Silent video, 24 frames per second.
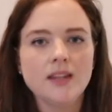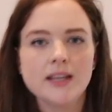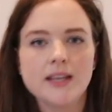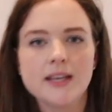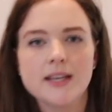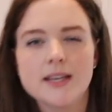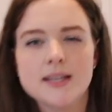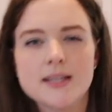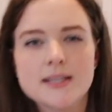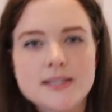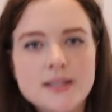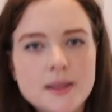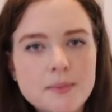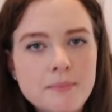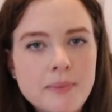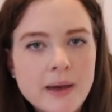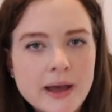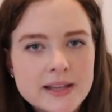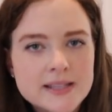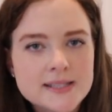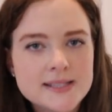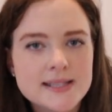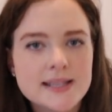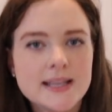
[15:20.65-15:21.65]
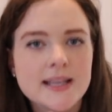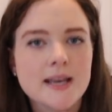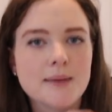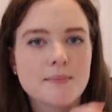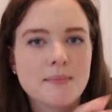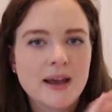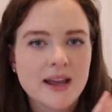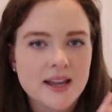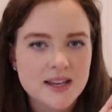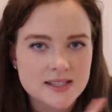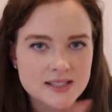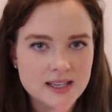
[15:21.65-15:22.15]
It is the best thing in
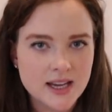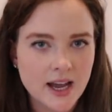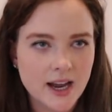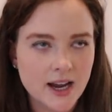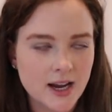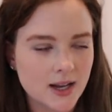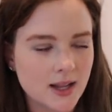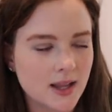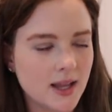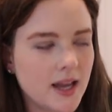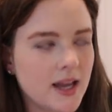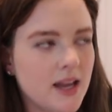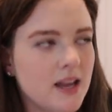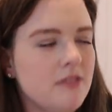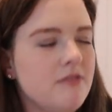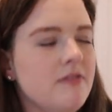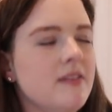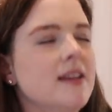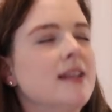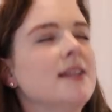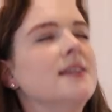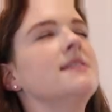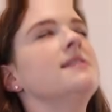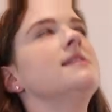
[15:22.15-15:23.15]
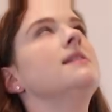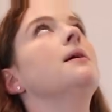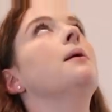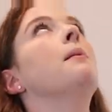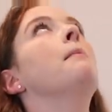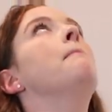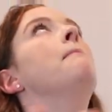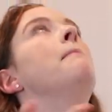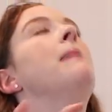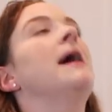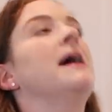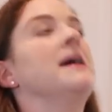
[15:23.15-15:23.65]
my entire life. It is the
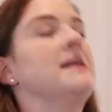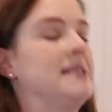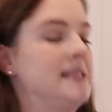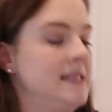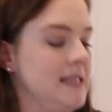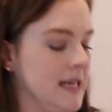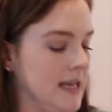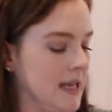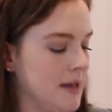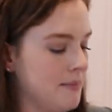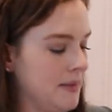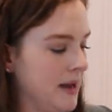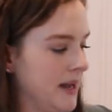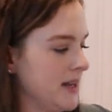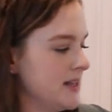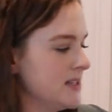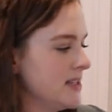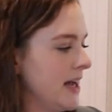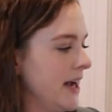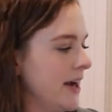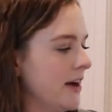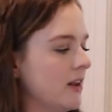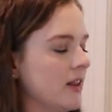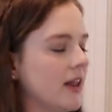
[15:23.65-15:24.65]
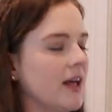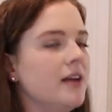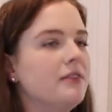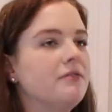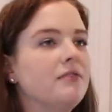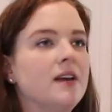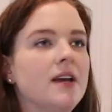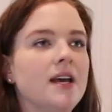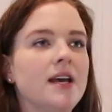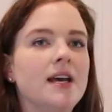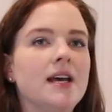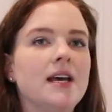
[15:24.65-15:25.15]
best thing in my entire life
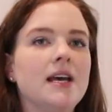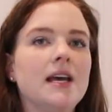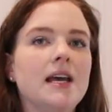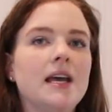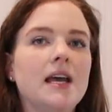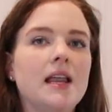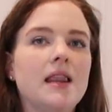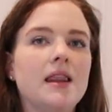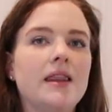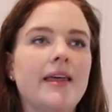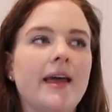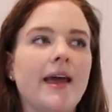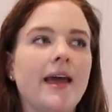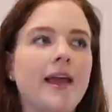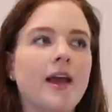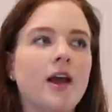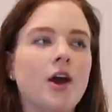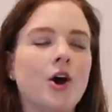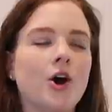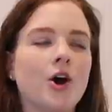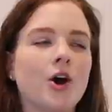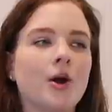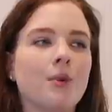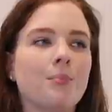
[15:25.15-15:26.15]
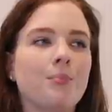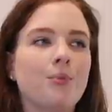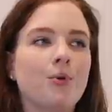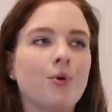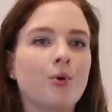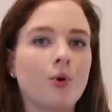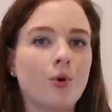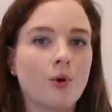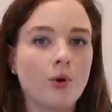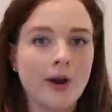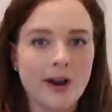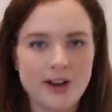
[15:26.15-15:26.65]
they are
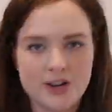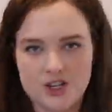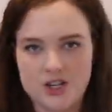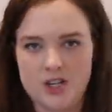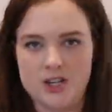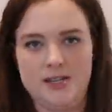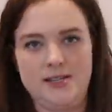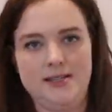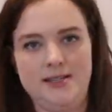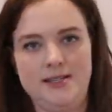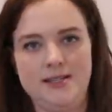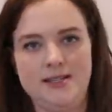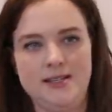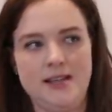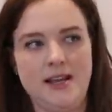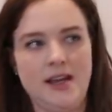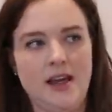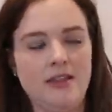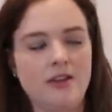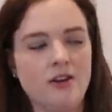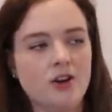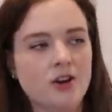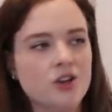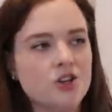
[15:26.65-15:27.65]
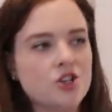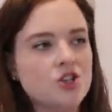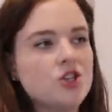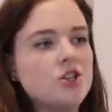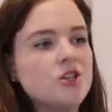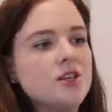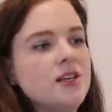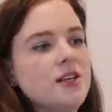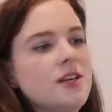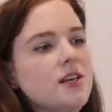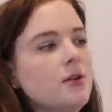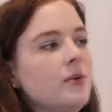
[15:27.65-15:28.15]
precious together.
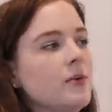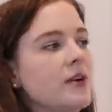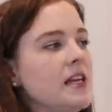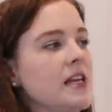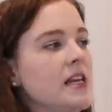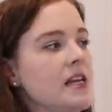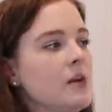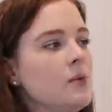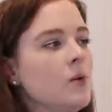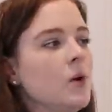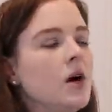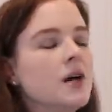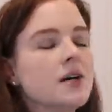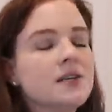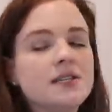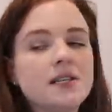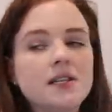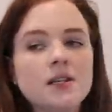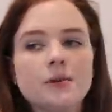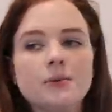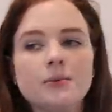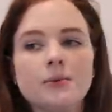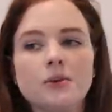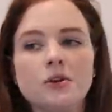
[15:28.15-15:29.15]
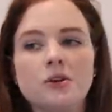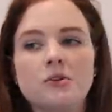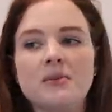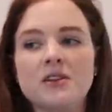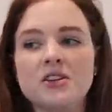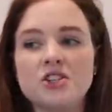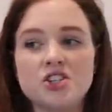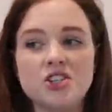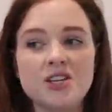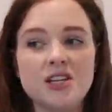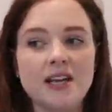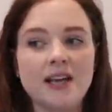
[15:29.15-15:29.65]
She, when he walks in the room
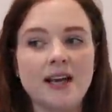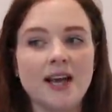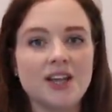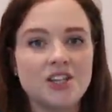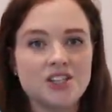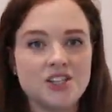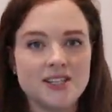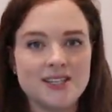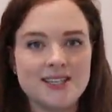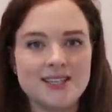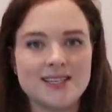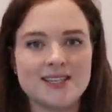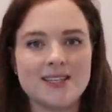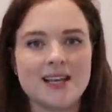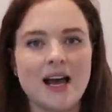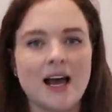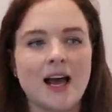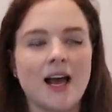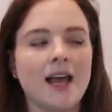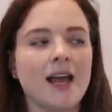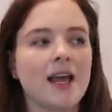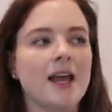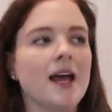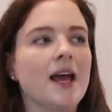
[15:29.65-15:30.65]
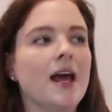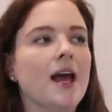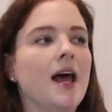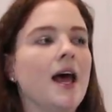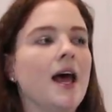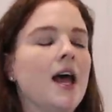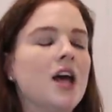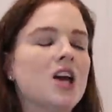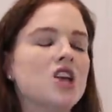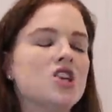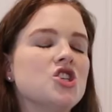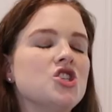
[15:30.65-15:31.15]
and she catches his eye,
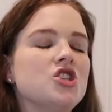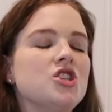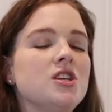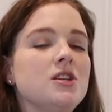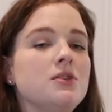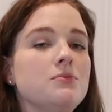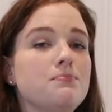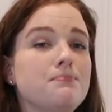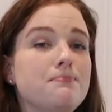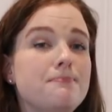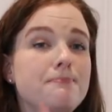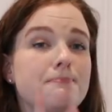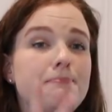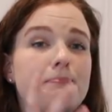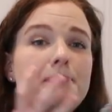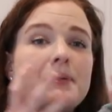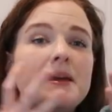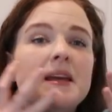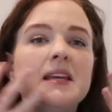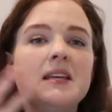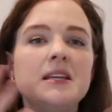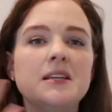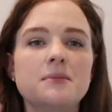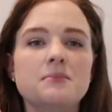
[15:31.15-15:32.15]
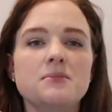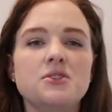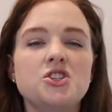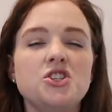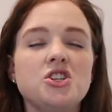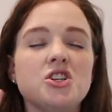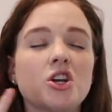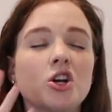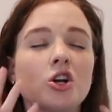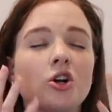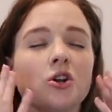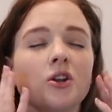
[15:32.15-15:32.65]
she beams.
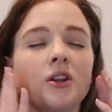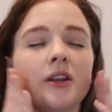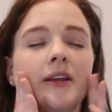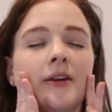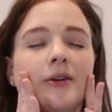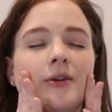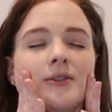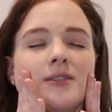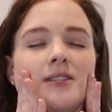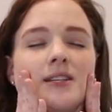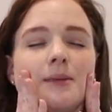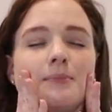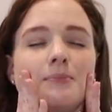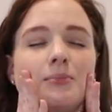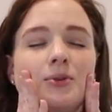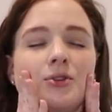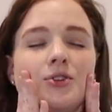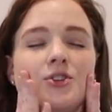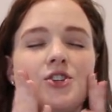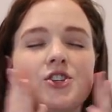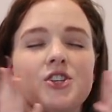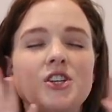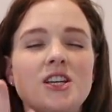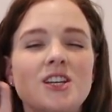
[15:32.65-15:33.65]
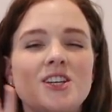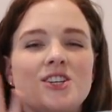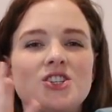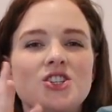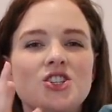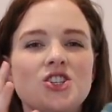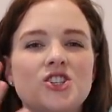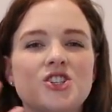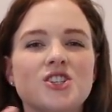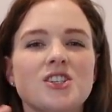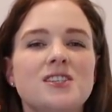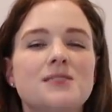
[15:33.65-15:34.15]
She her little dimpled cheeks,
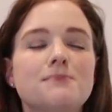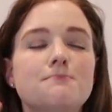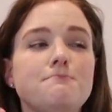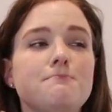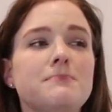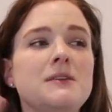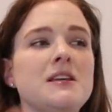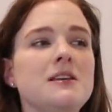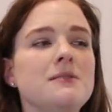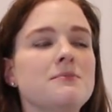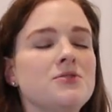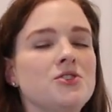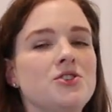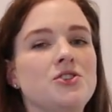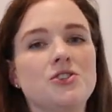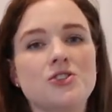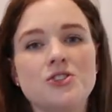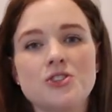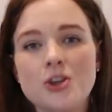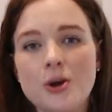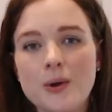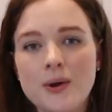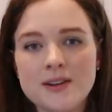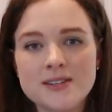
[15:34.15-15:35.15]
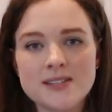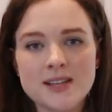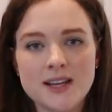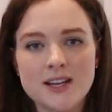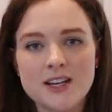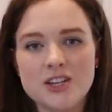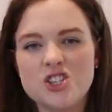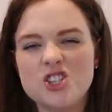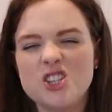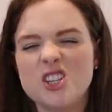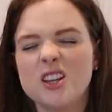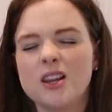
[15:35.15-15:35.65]
she just beams. She's so
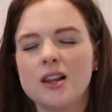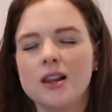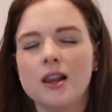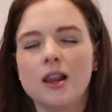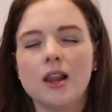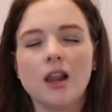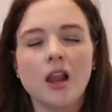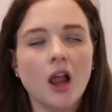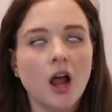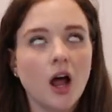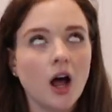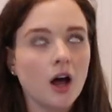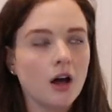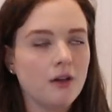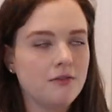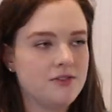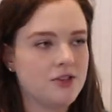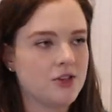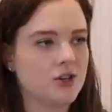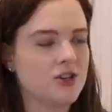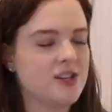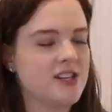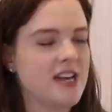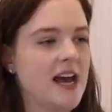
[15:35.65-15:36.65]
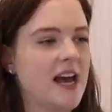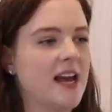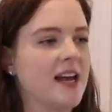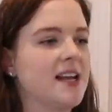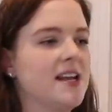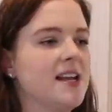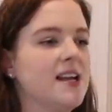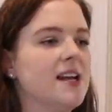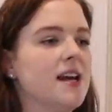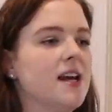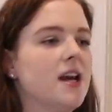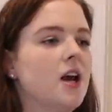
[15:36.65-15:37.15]
excited. She loves her
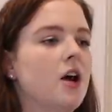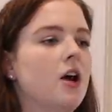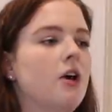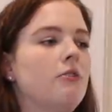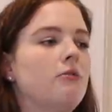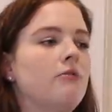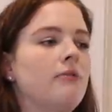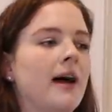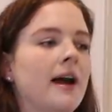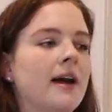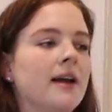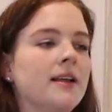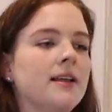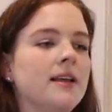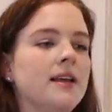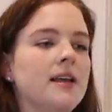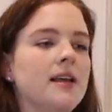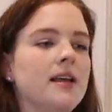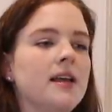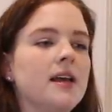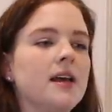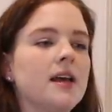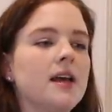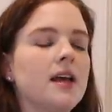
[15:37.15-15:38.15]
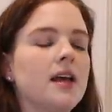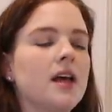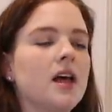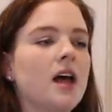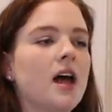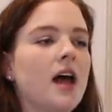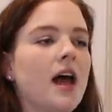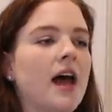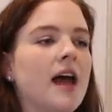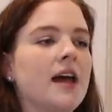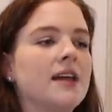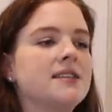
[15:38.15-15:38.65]
daddy. Riley
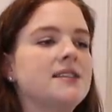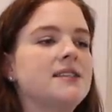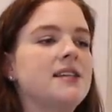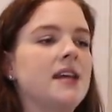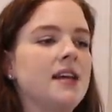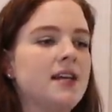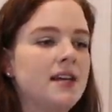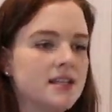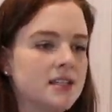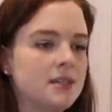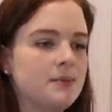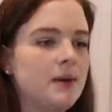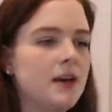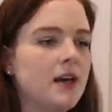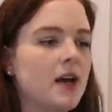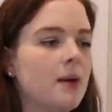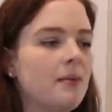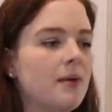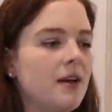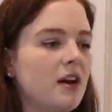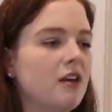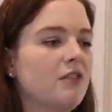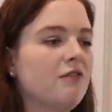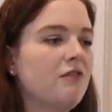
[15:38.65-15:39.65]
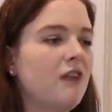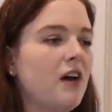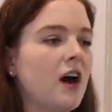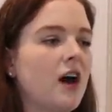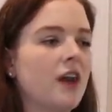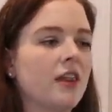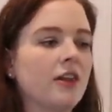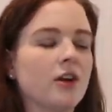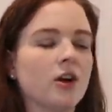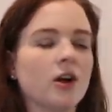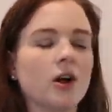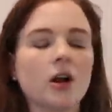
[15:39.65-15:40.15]
has taken to becoming a
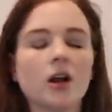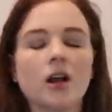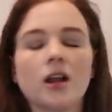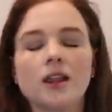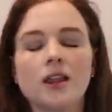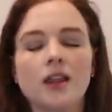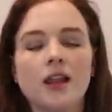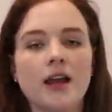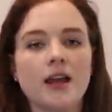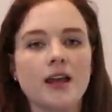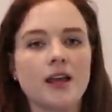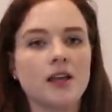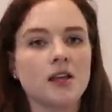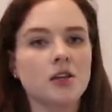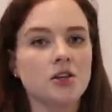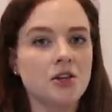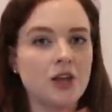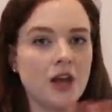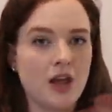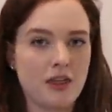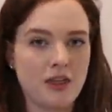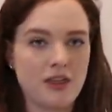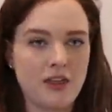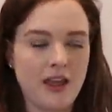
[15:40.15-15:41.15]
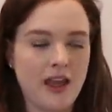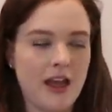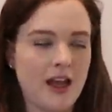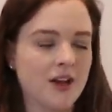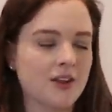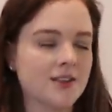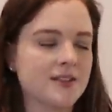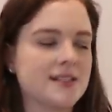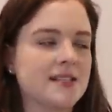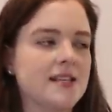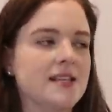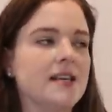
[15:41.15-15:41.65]
father like nothing
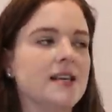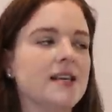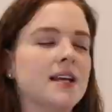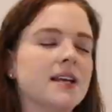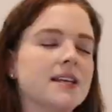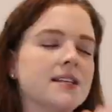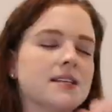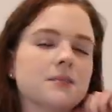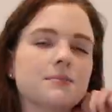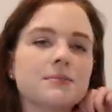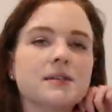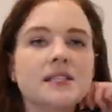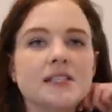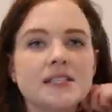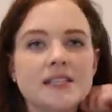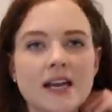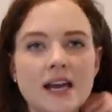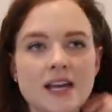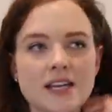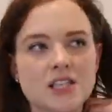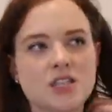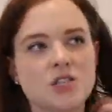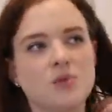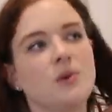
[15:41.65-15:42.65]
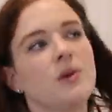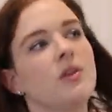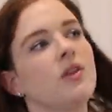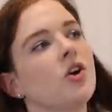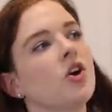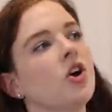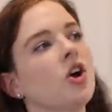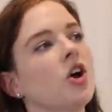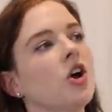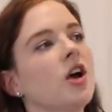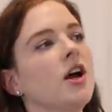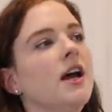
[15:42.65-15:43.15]
else. He is obsessed with
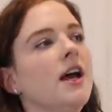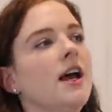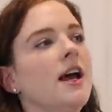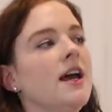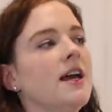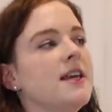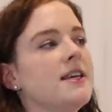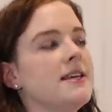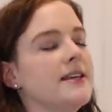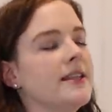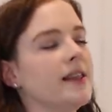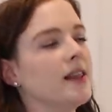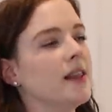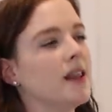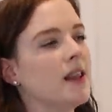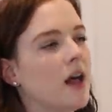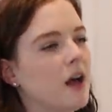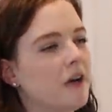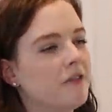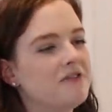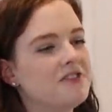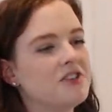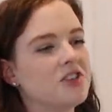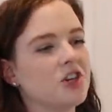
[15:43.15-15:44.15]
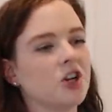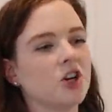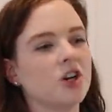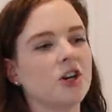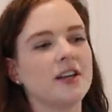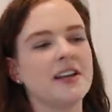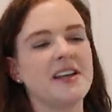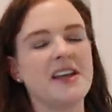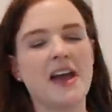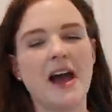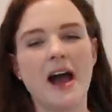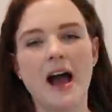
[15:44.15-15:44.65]
her. He loves her.
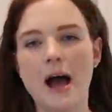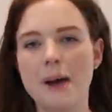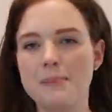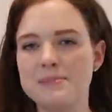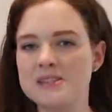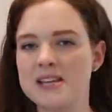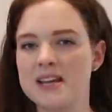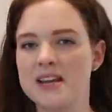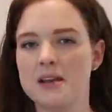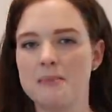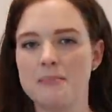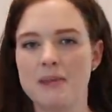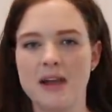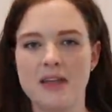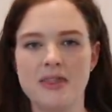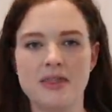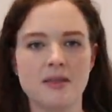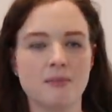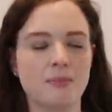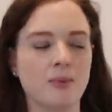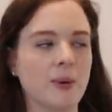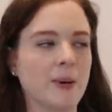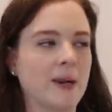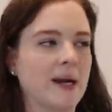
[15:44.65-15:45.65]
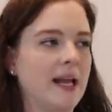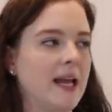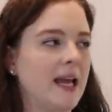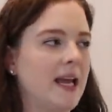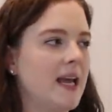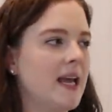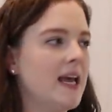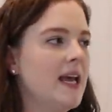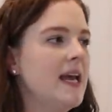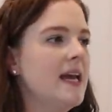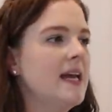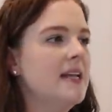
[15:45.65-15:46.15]
He hops out of bed in the
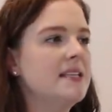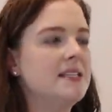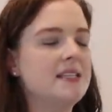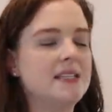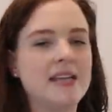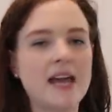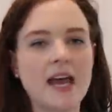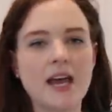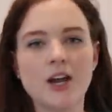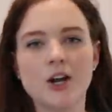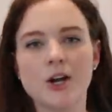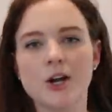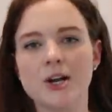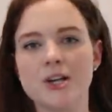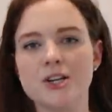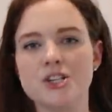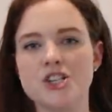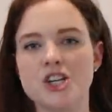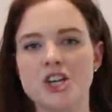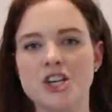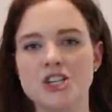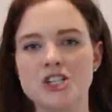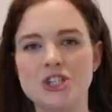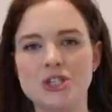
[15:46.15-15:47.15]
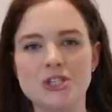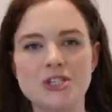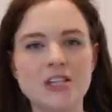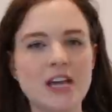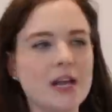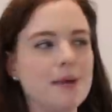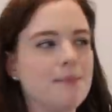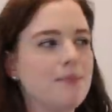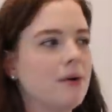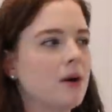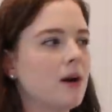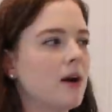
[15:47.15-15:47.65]
morning to get her and change her
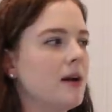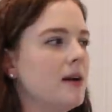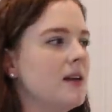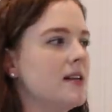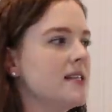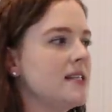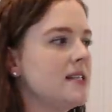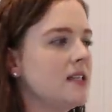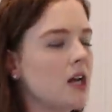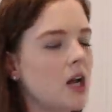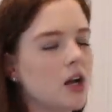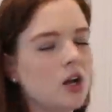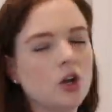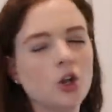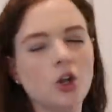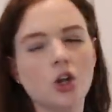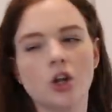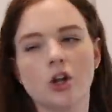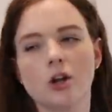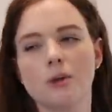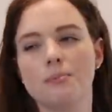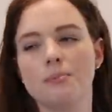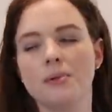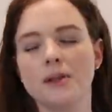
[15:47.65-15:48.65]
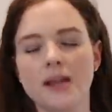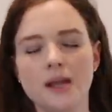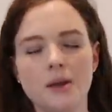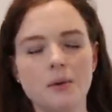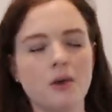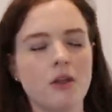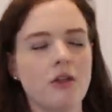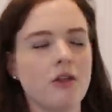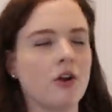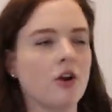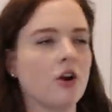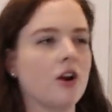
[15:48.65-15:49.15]
diaper and snuggle her and play
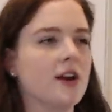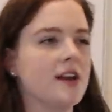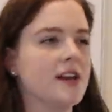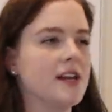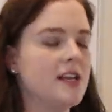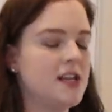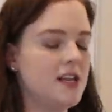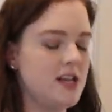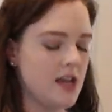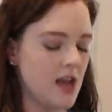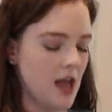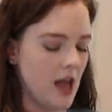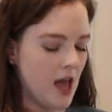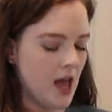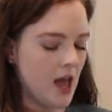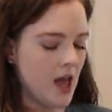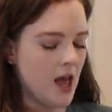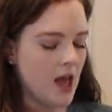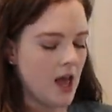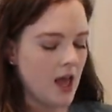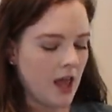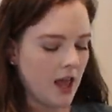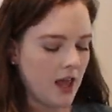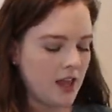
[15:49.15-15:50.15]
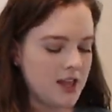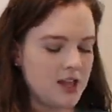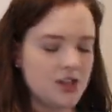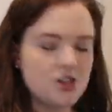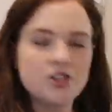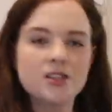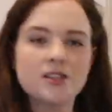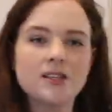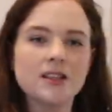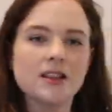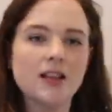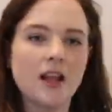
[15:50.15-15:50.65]
with her and he he just